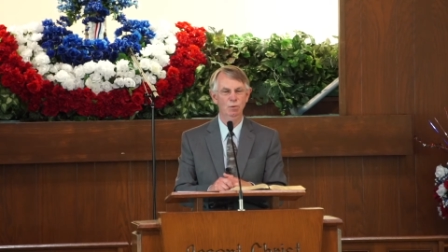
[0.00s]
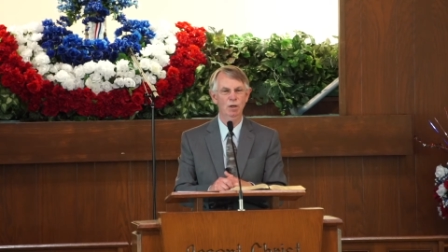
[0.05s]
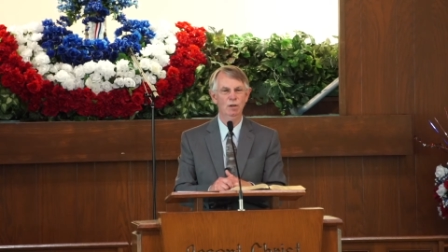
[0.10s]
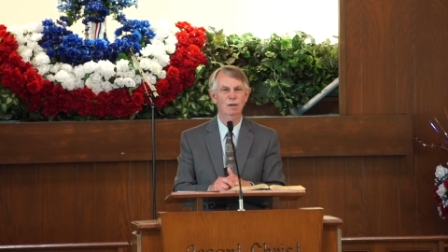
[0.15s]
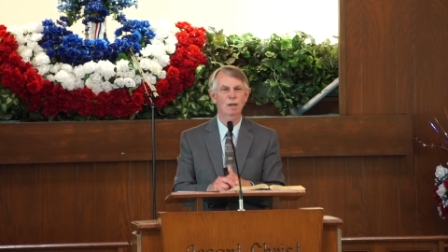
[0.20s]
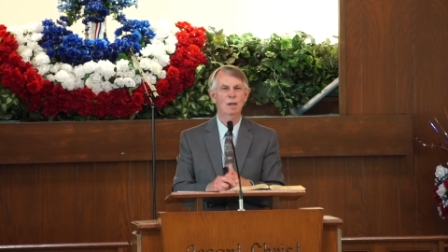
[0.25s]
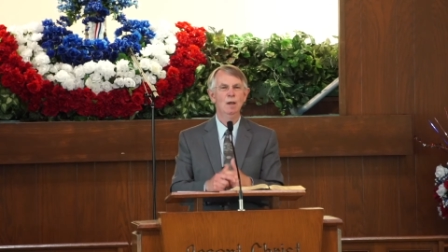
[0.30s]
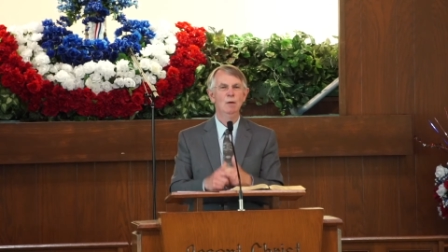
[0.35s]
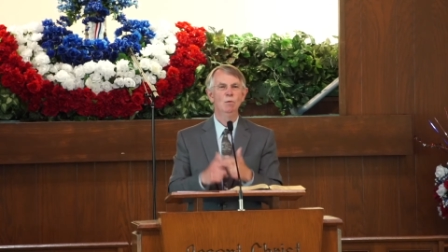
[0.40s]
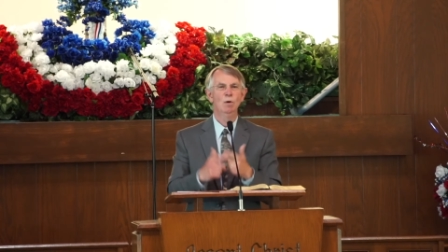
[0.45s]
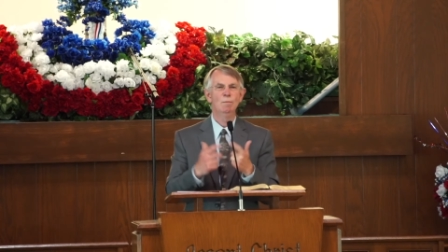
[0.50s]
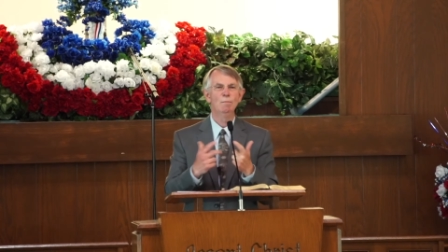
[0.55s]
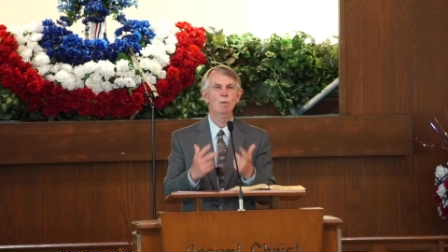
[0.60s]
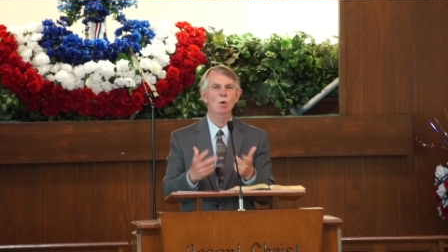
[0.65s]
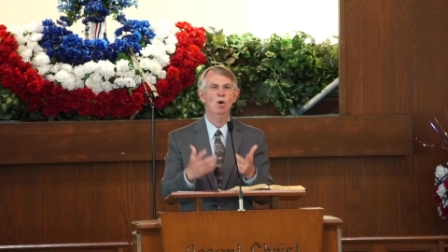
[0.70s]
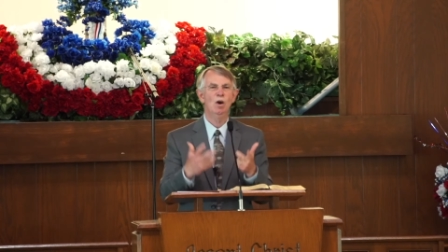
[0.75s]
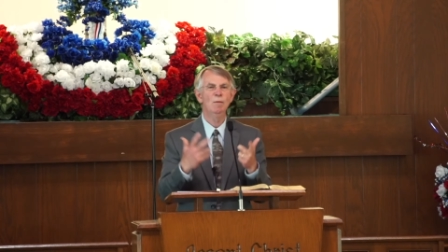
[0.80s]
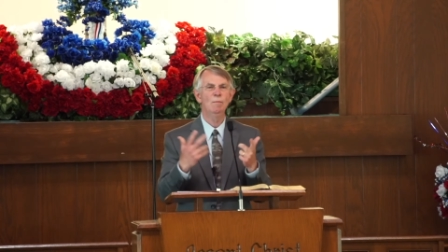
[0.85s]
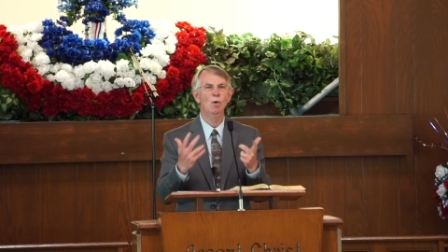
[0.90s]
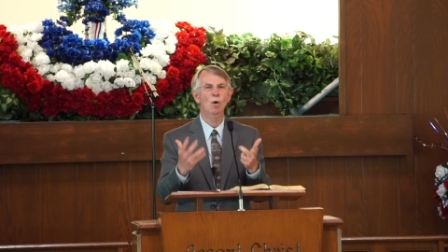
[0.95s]
We're, we're
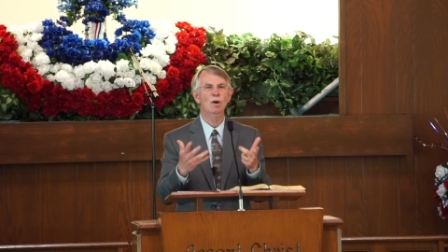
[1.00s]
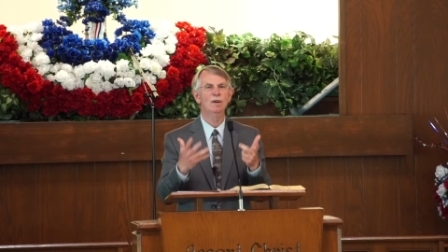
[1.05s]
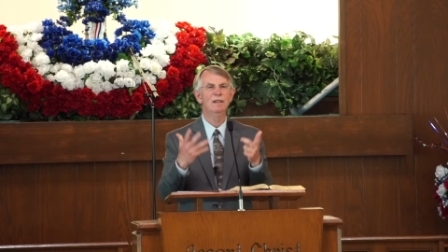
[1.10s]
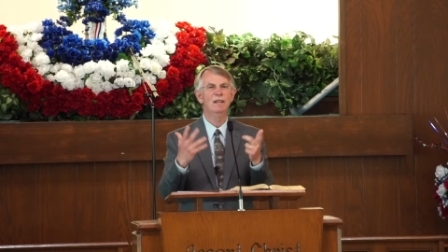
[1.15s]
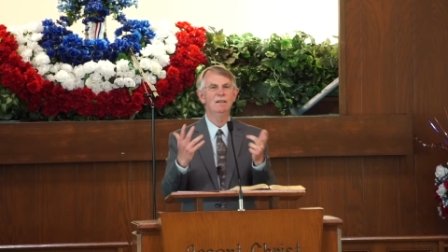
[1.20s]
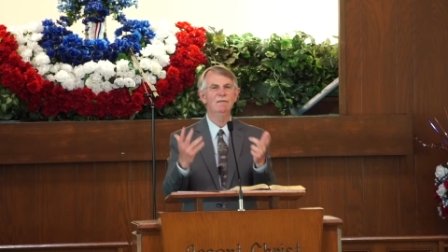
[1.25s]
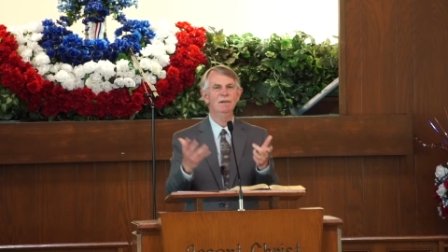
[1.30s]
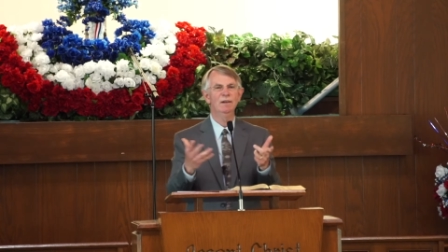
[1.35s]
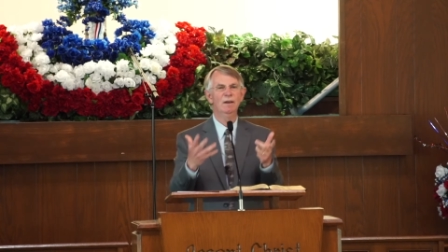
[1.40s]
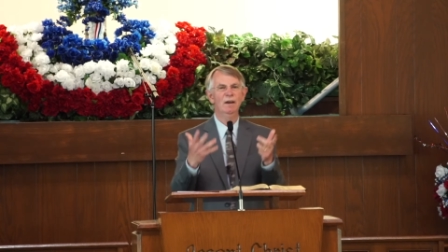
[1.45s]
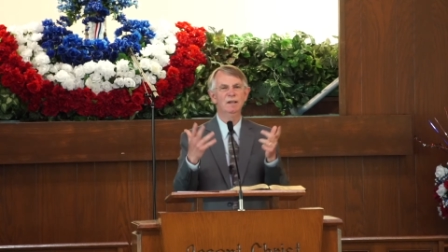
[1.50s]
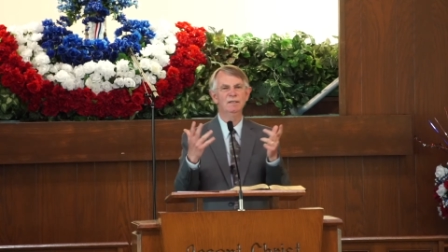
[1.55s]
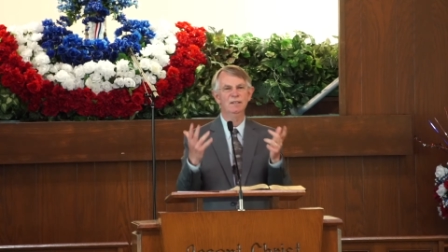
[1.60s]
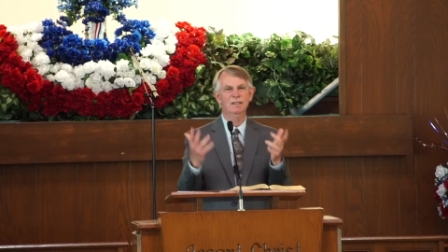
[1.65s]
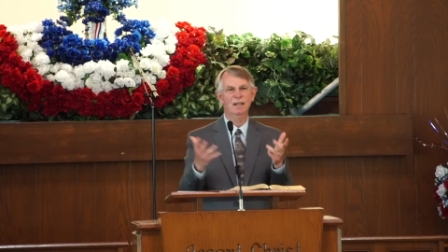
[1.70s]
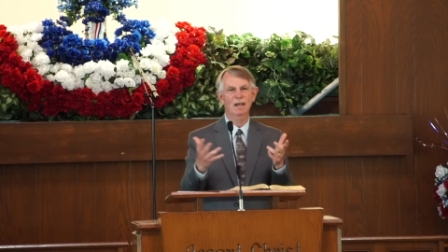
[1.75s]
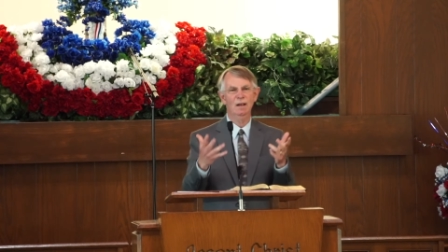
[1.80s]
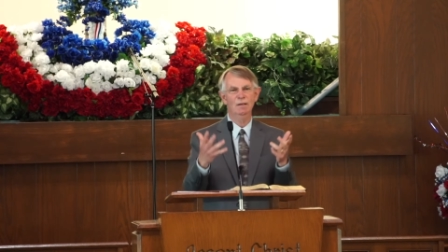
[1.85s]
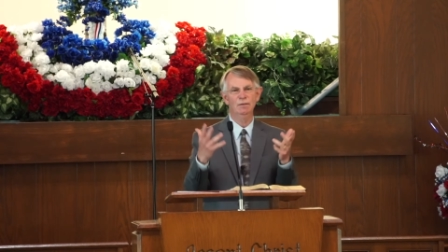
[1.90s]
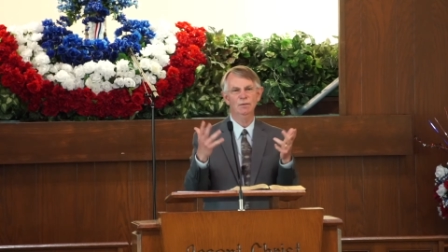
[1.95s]
more and more giving
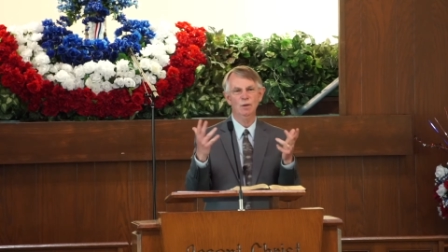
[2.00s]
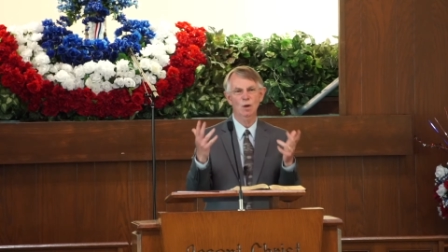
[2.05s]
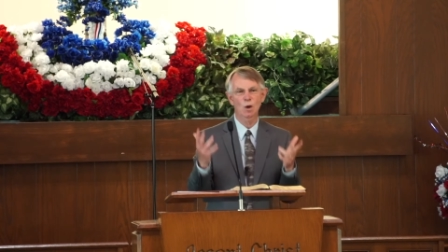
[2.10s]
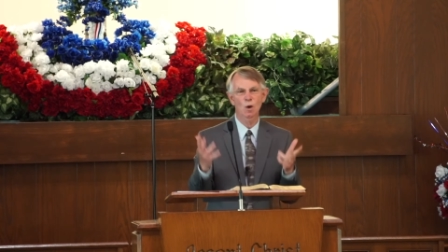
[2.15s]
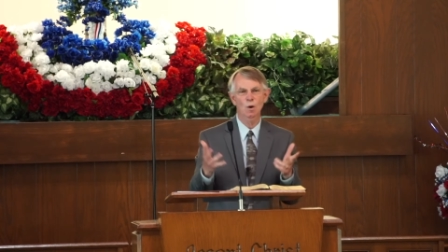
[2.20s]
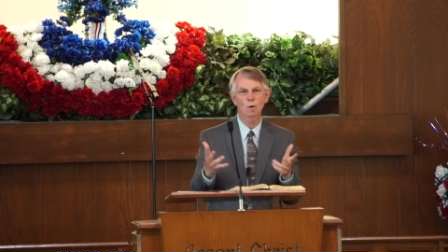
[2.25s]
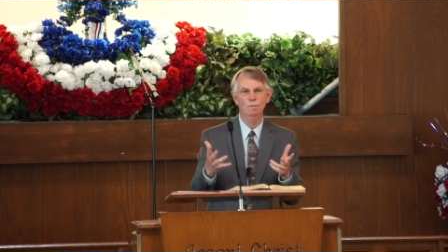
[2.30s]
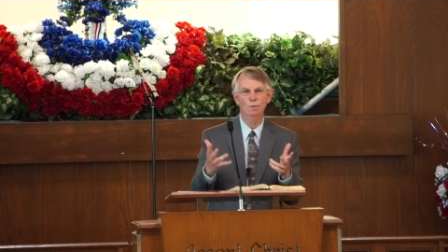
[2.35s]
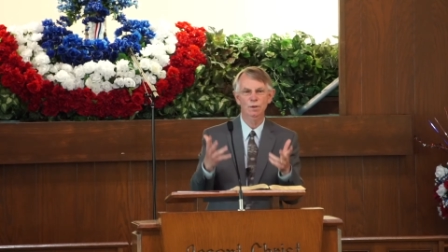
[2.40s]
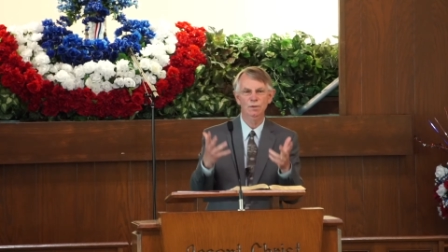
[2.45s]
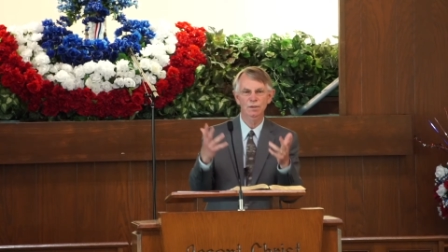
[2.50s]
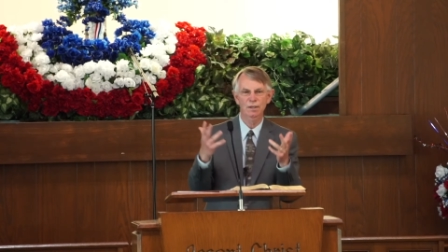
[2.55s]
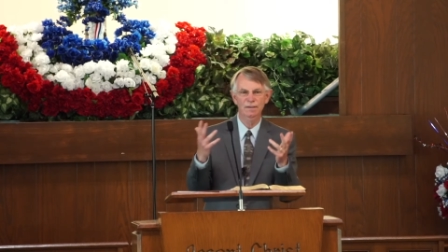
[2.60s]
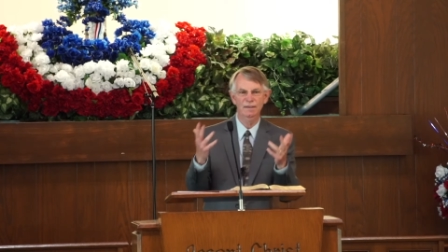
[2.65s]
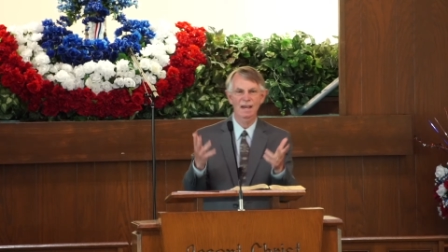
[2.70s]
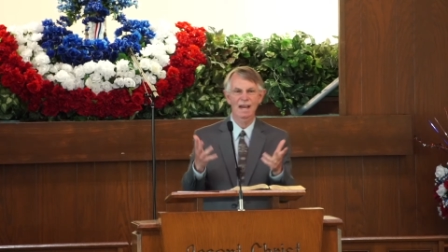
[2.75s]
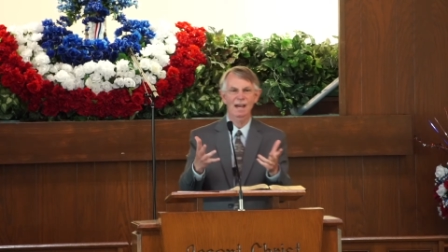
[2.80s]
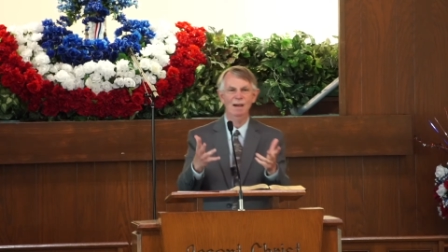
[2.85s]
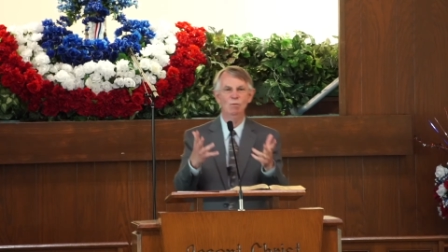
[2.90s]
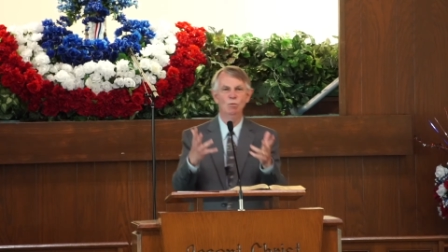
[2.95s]
ourselves over to
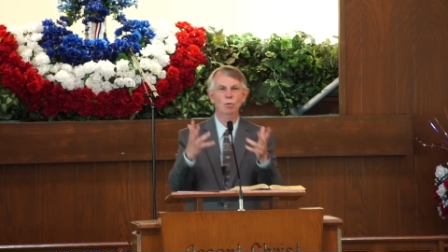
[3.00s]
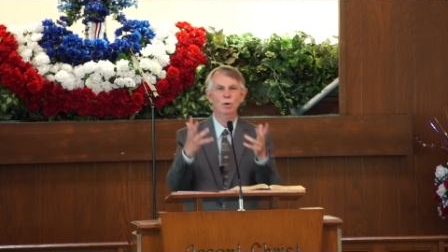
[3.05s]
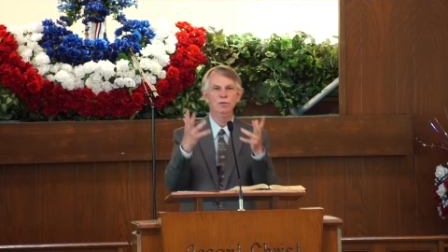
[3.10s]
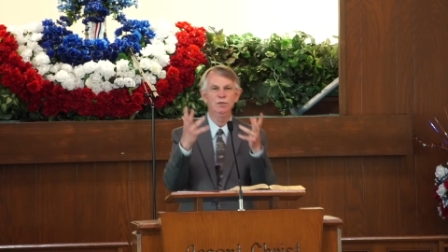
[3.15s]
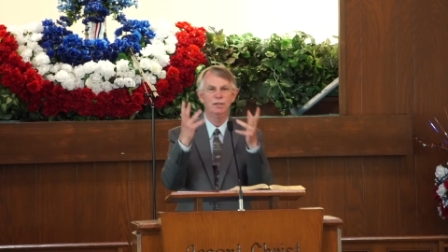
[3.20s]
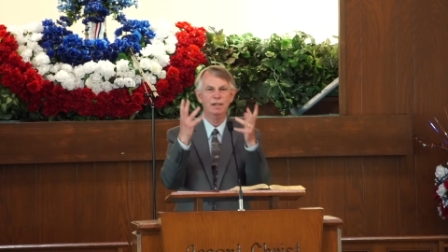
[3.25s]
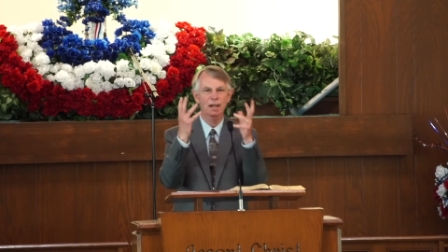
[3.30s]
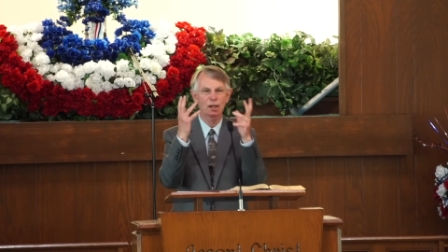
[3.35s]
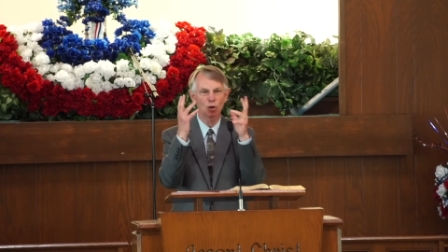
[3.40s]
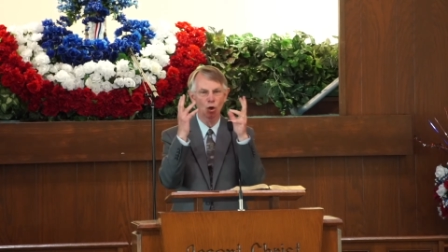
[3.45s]
that which can